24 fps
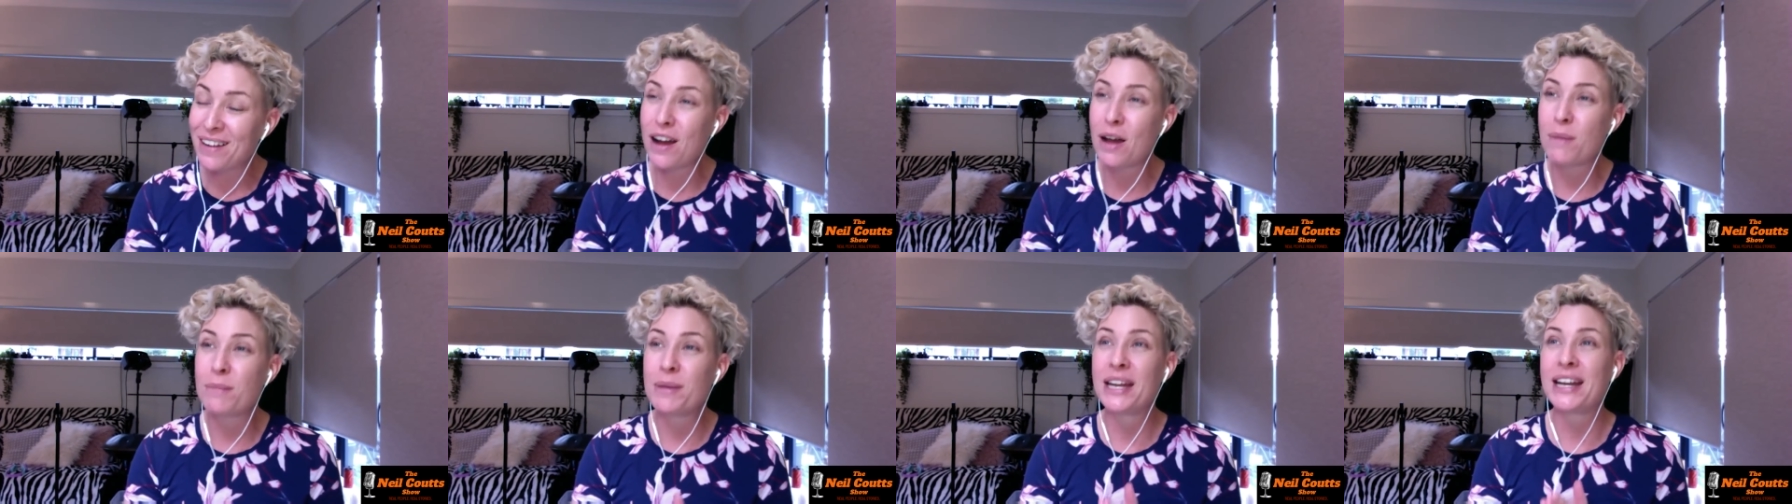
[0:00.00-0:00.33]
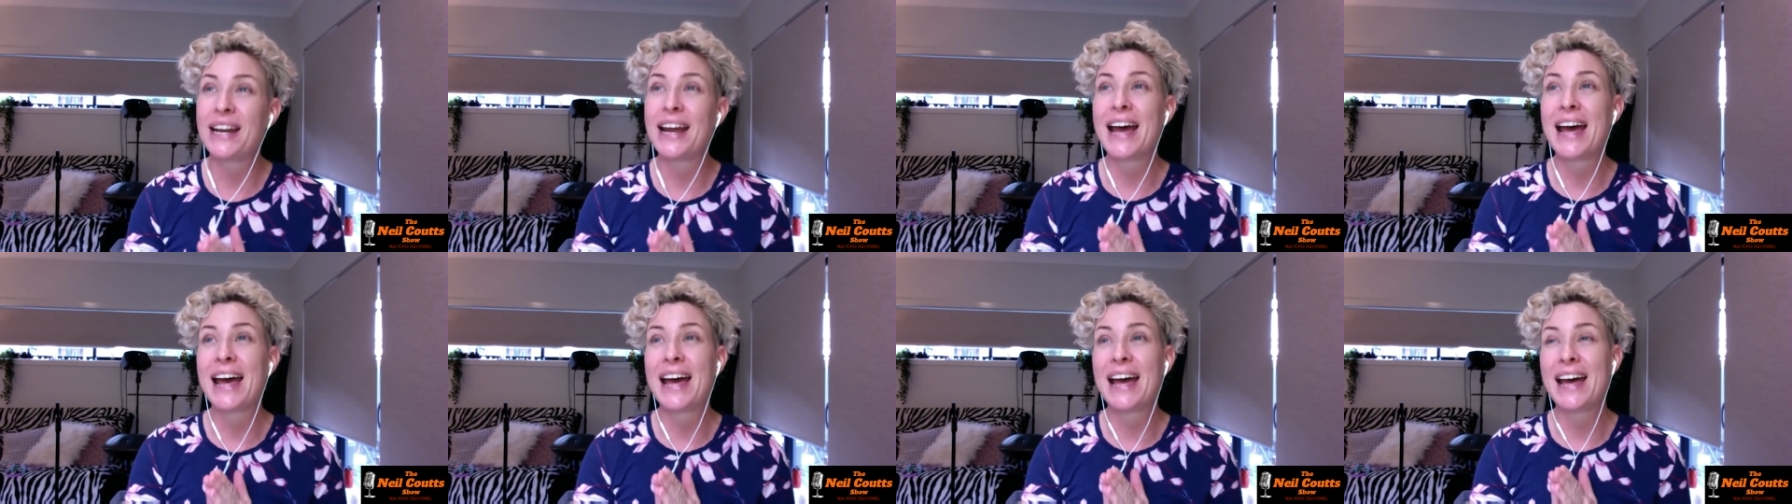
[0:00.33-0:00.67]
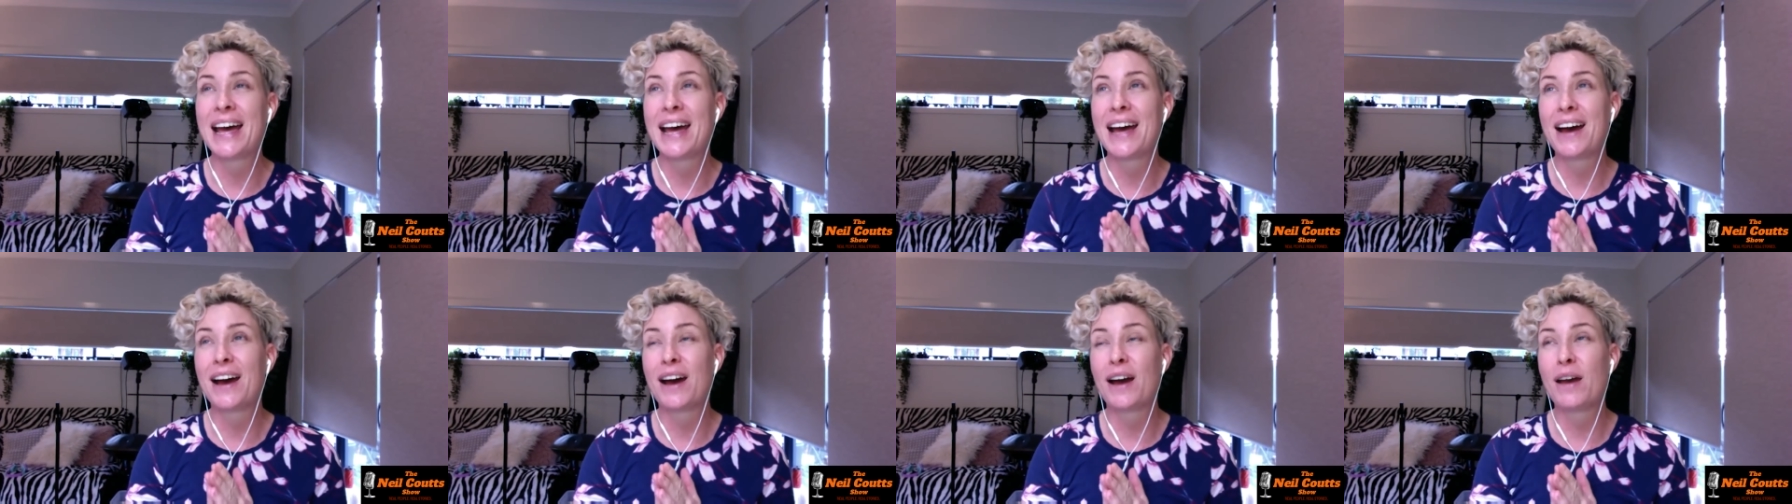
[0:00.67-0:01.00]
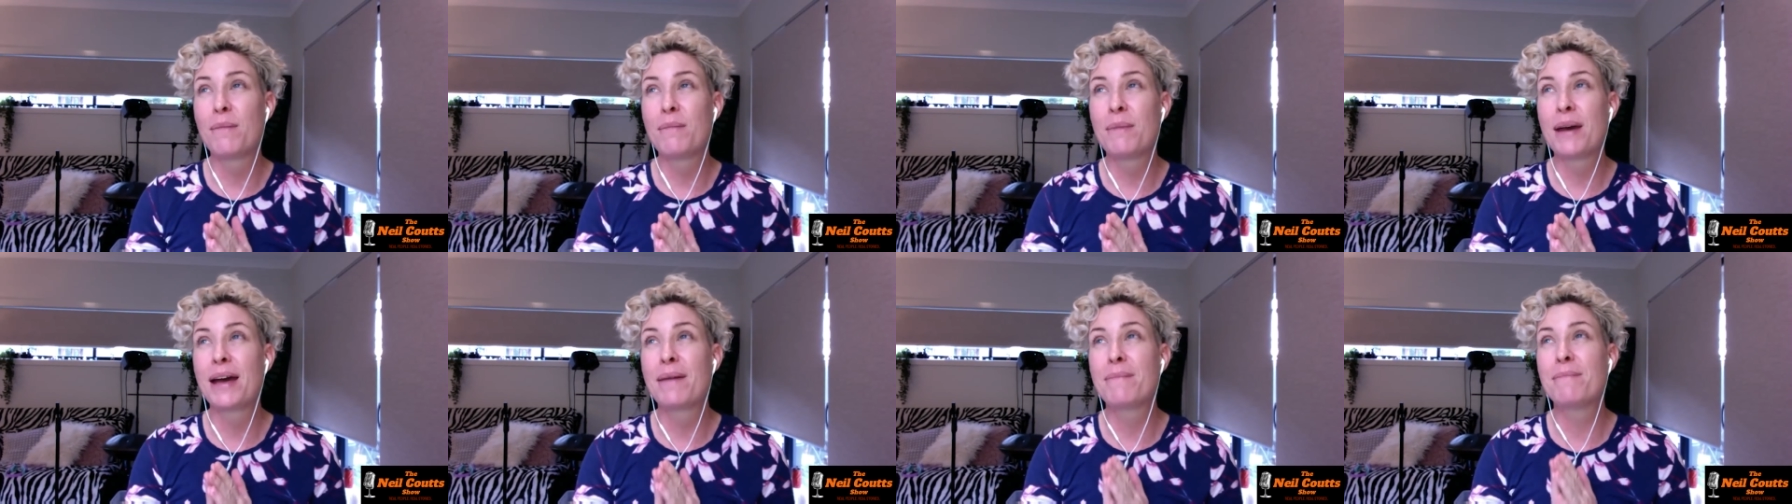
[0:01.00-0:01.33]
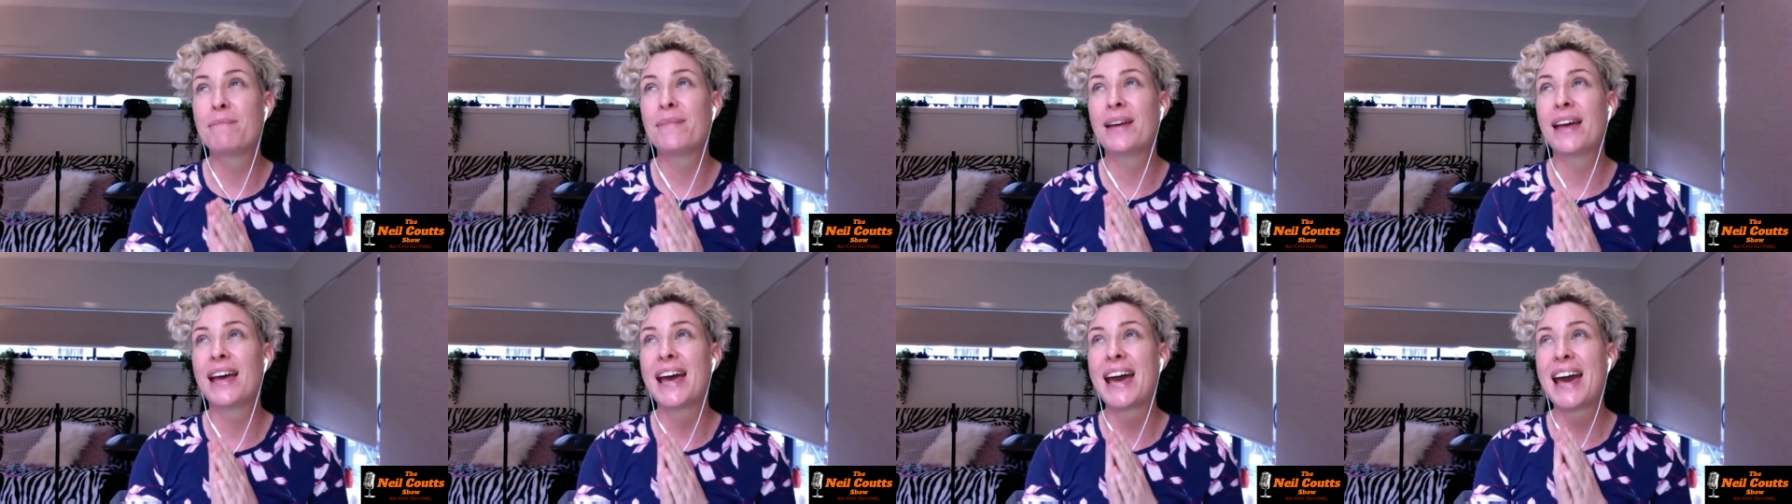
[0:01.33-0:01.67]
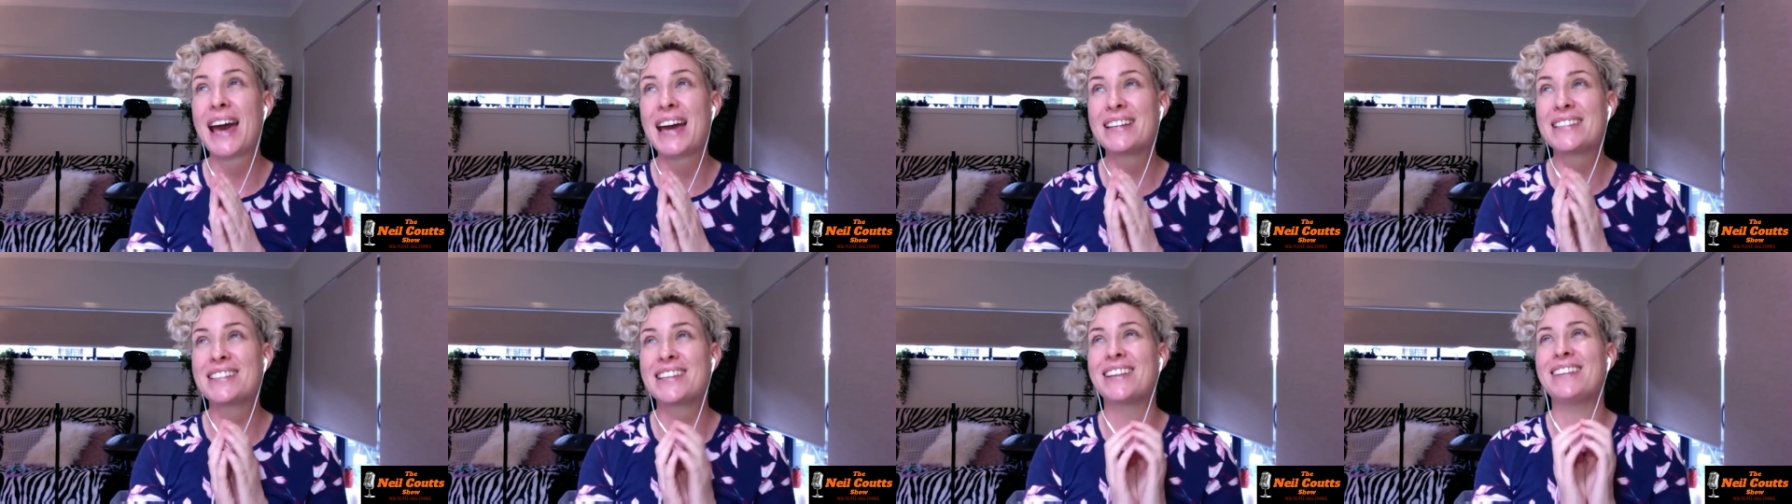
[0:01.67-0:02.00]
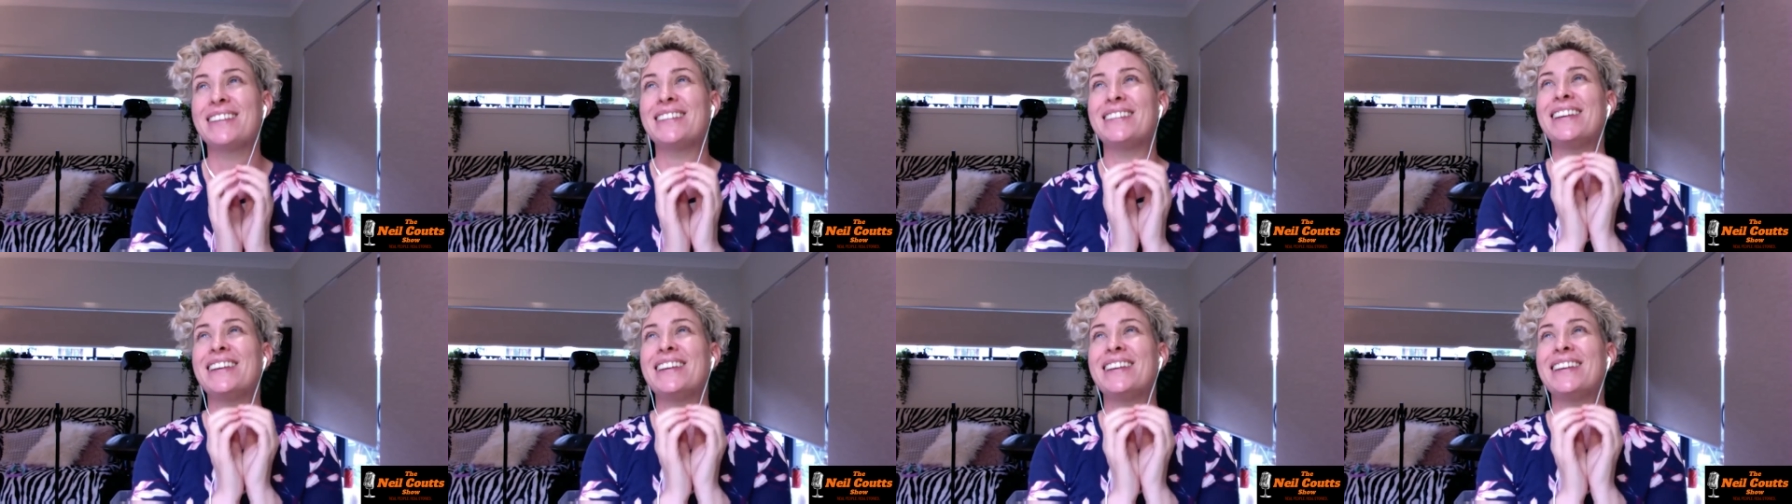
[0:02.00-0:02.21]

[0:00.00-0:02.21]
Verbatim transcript: I'm at I'm um, at